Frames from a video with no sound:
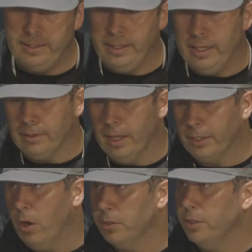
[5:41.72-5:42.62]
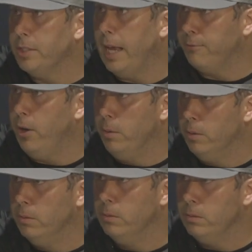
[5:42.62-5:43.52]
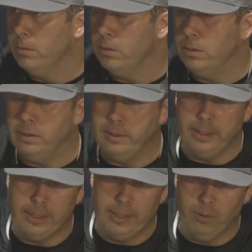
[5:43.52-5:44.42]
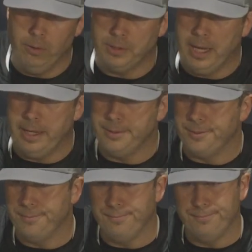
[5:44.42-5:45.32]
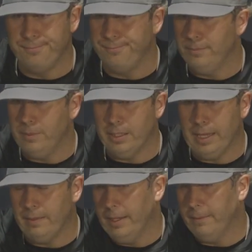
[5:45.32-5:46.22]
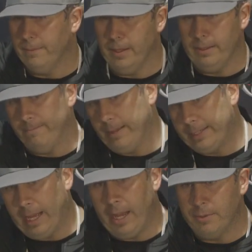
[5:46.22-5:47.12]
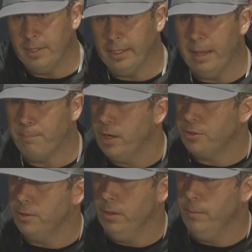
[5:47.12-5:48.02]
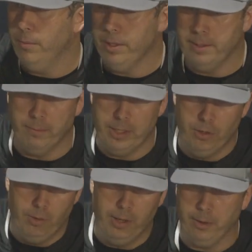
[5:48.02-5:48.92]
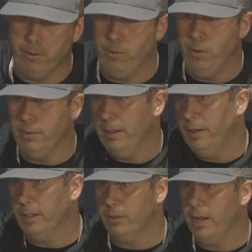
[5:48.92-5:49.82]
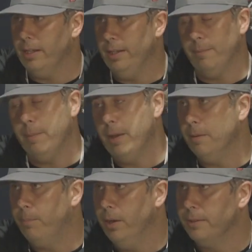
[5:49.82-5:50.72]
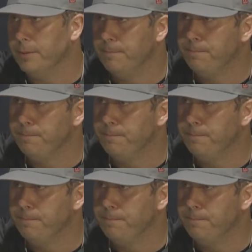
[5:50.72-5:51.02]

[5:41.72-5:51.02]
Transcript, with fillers: And caused the sack fumble. You know, those guys, they at times they got pressure. I mean, we knew they were going to throw it down there, and credit to them, they made the plays.